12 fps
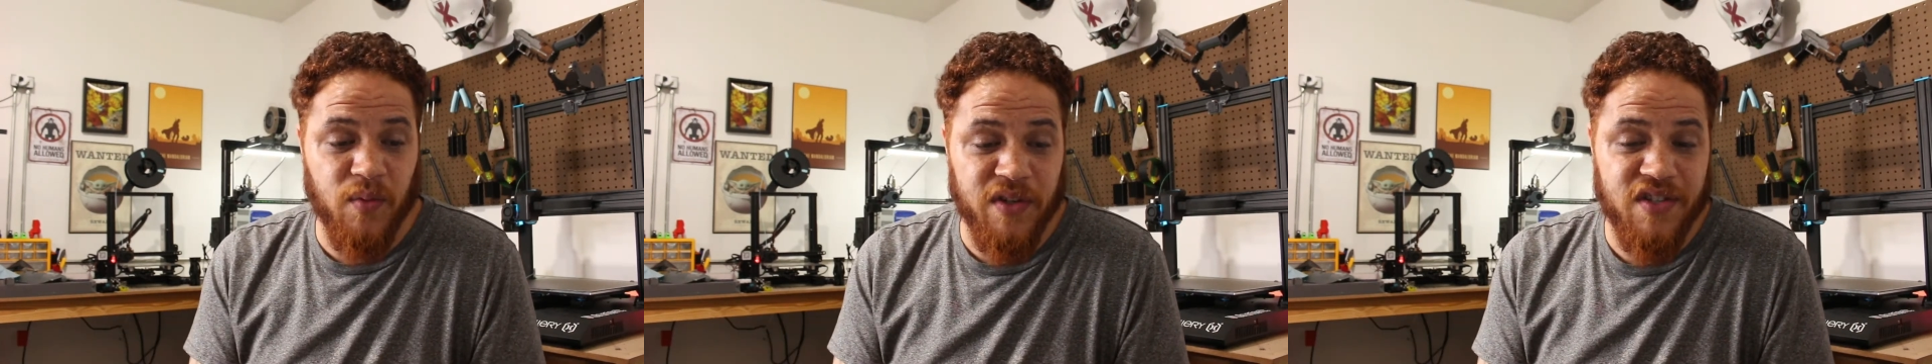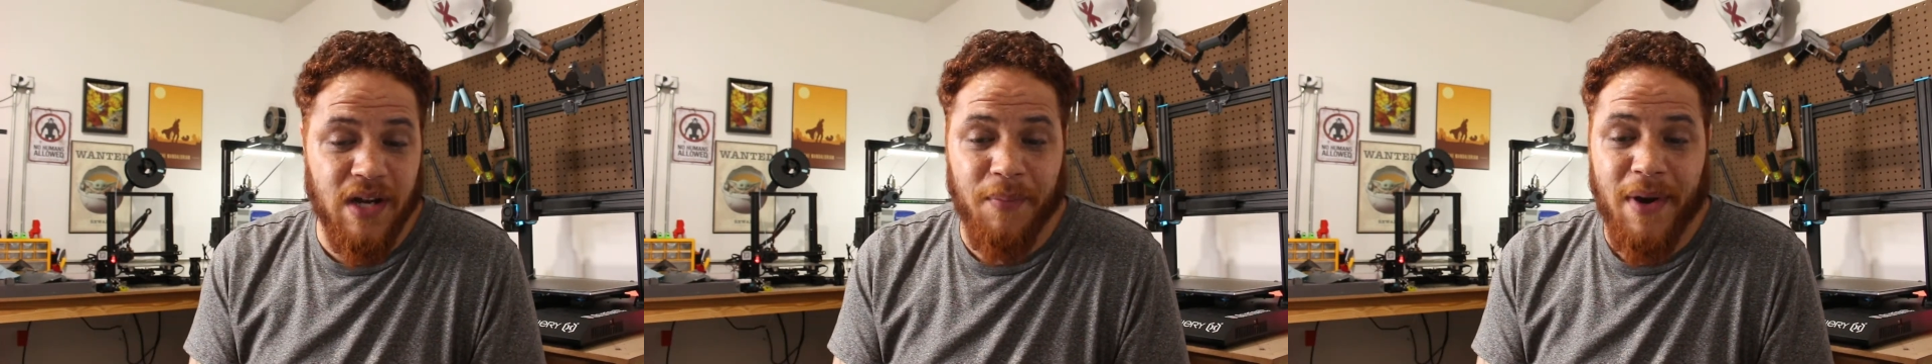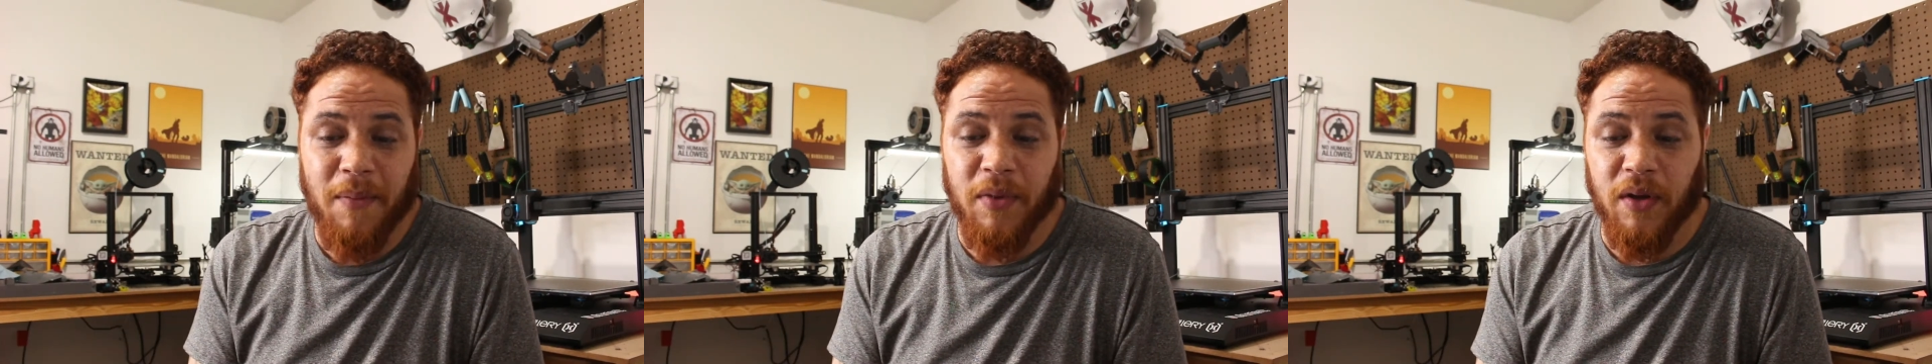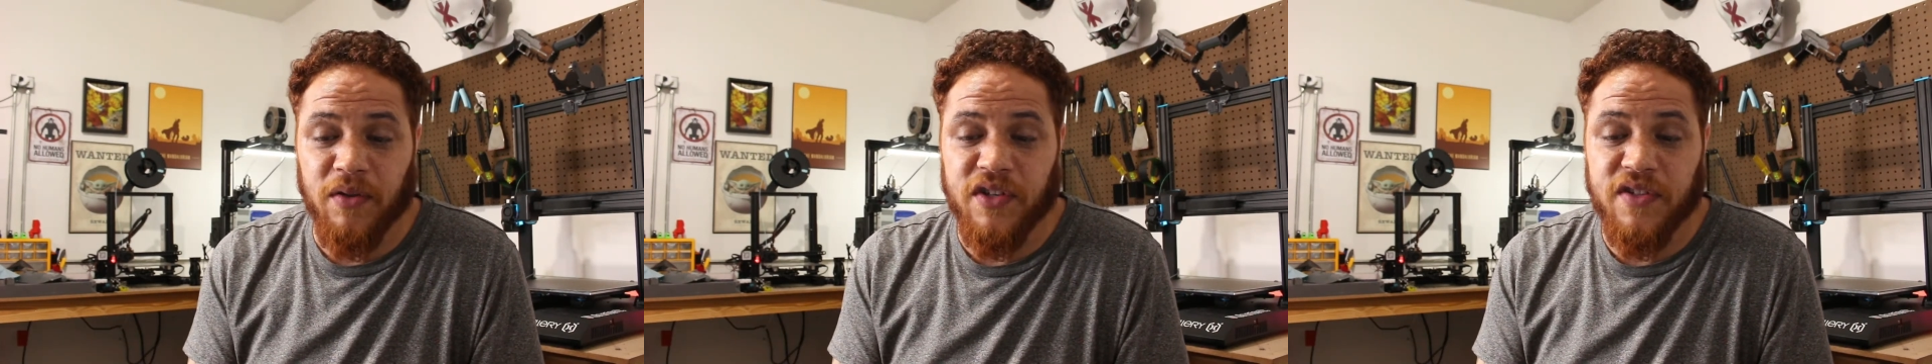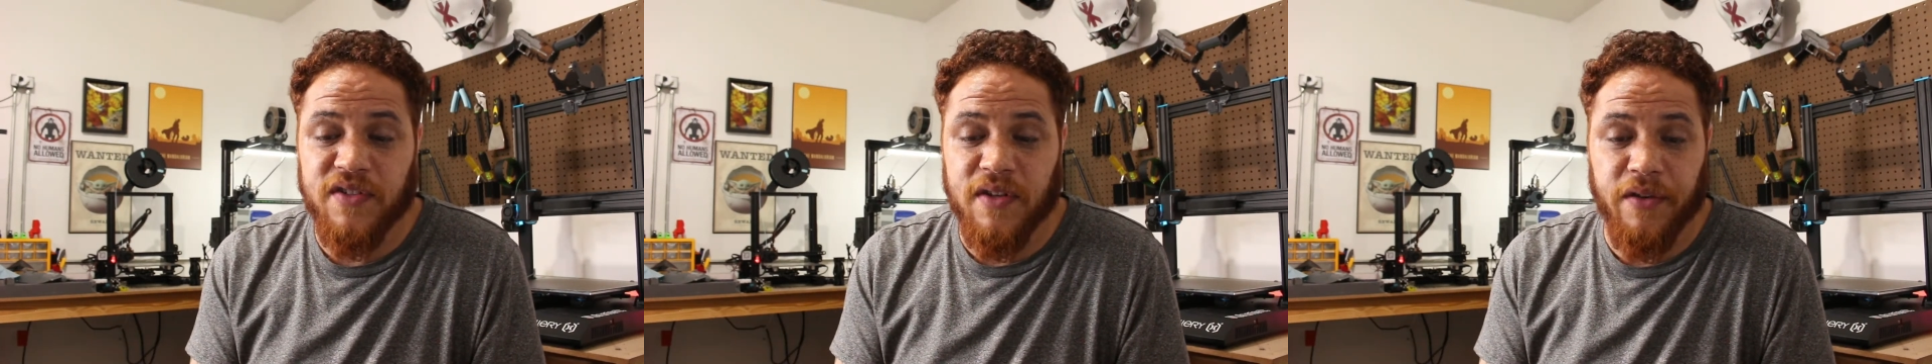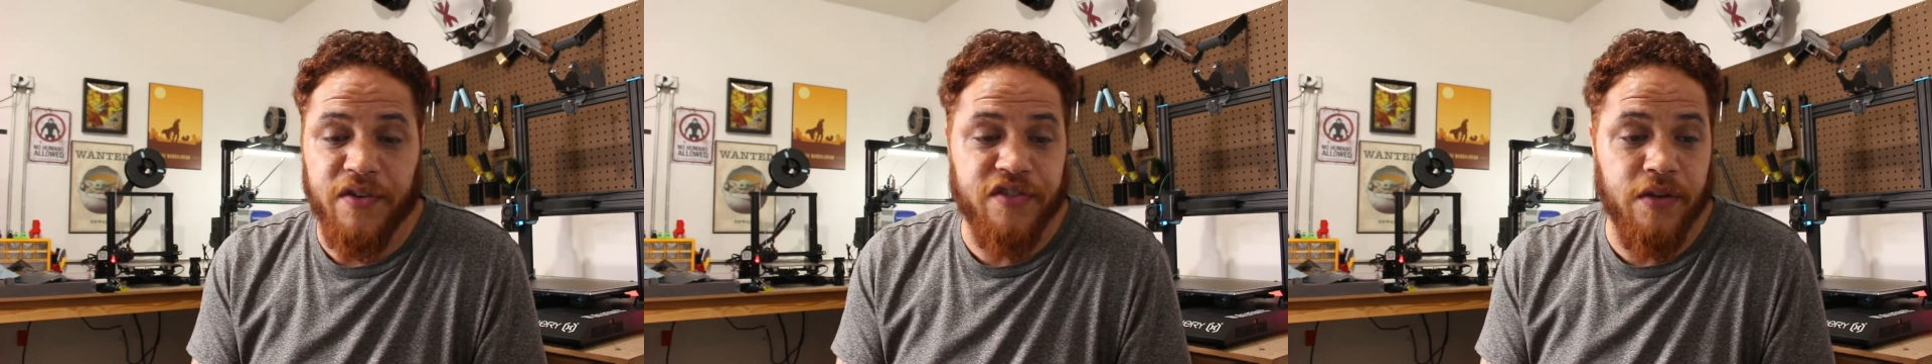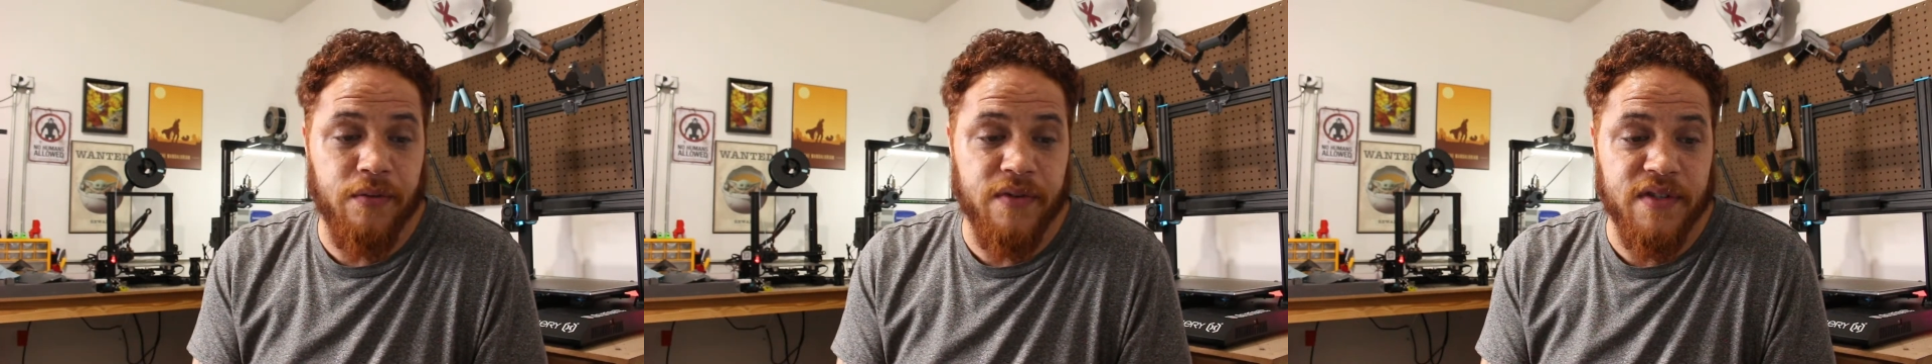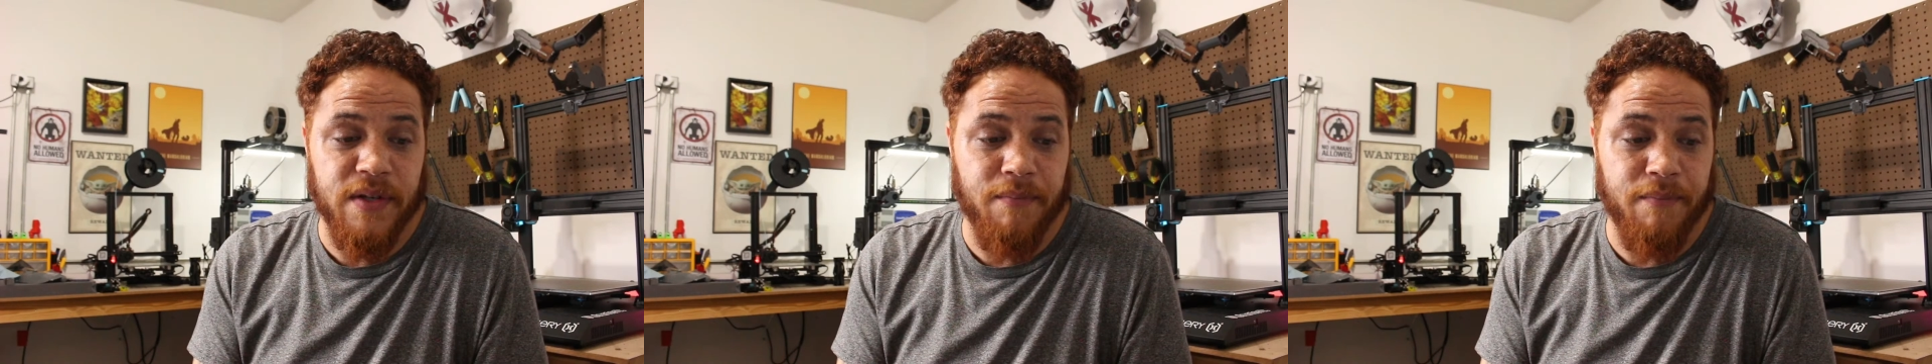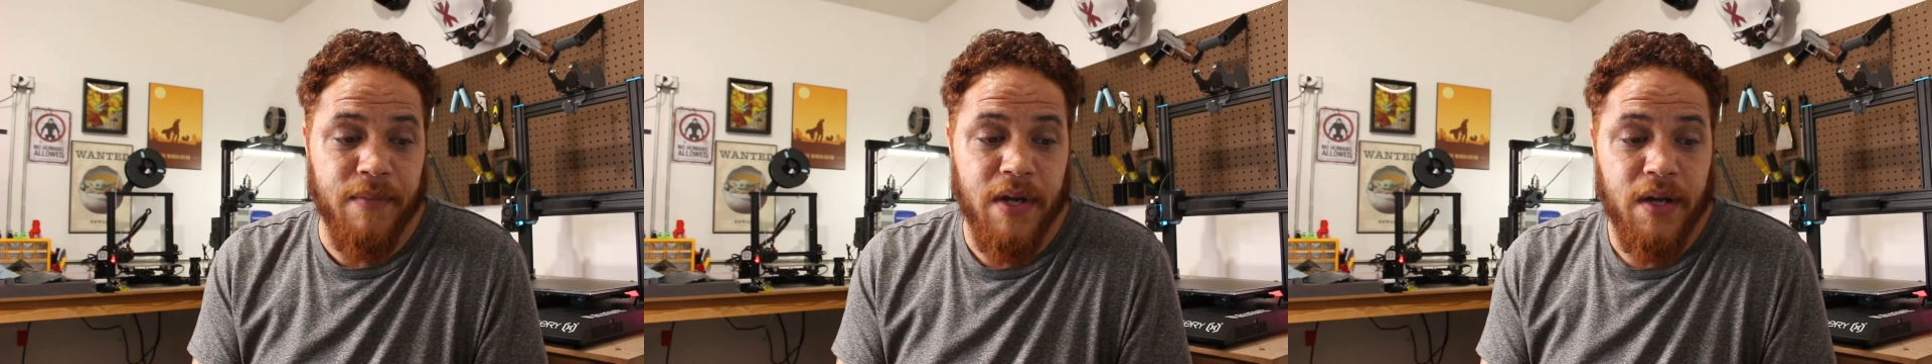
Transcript: which I probably will just start shooting some